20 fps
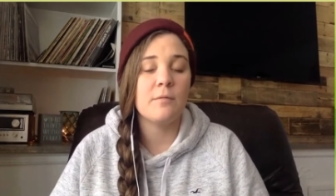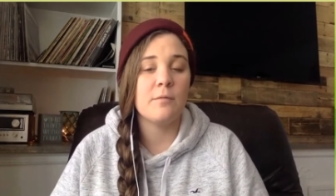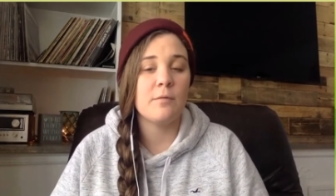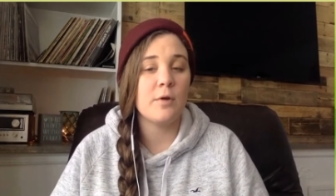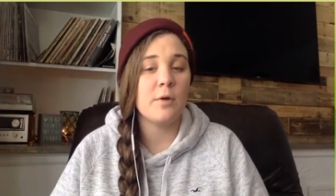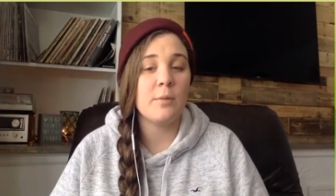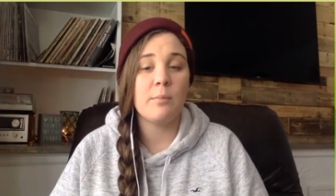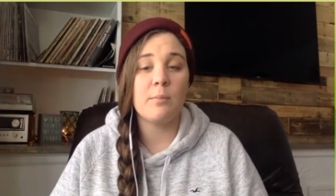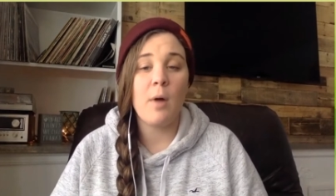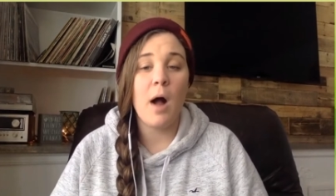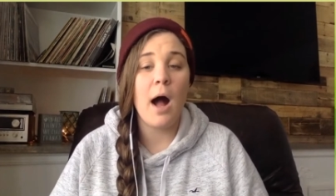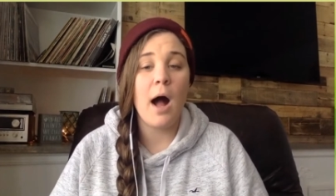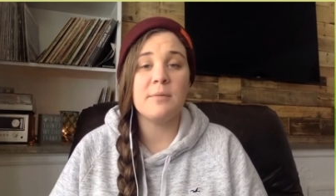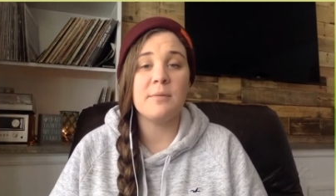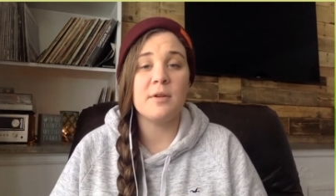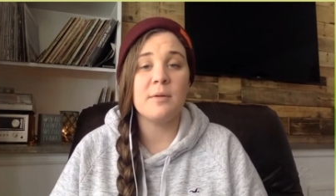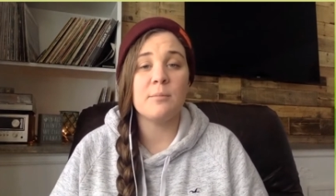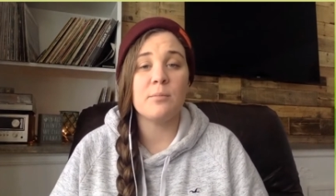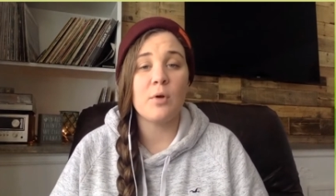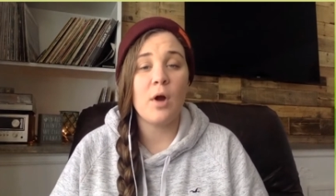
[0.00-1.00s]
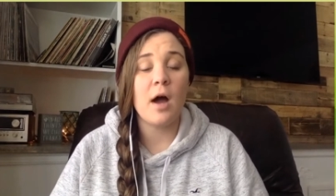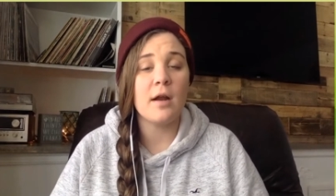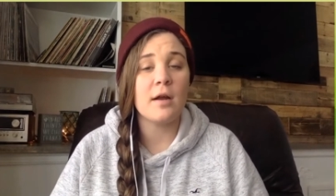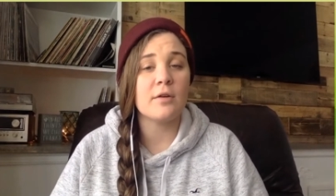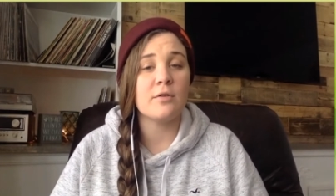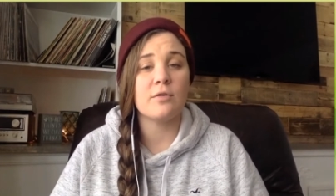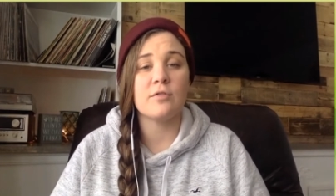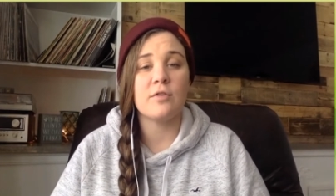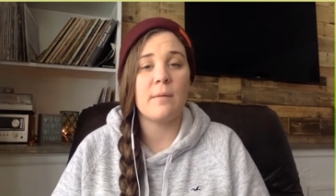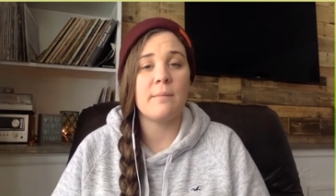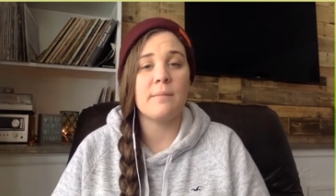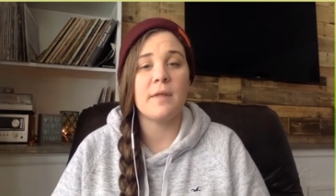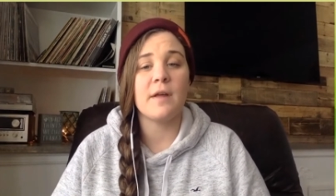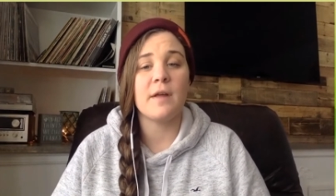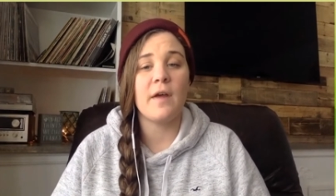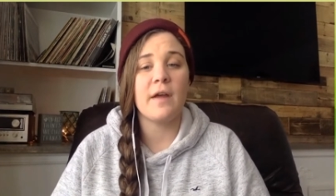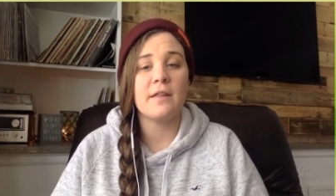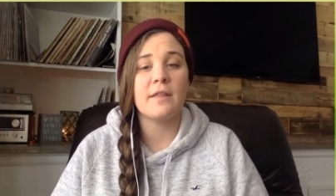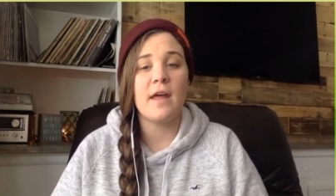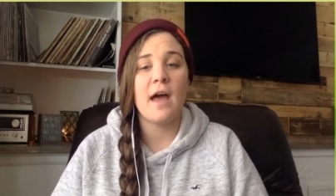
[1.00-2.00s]
free opt-in product or something
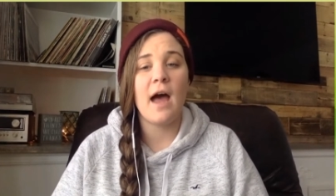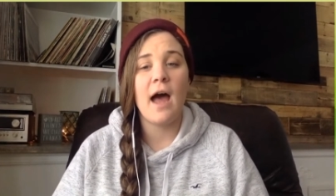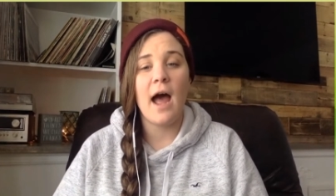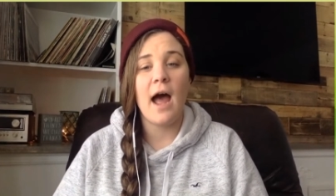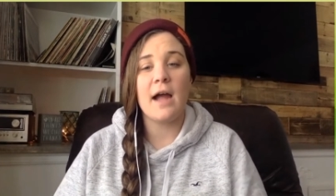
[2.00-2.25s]
like that.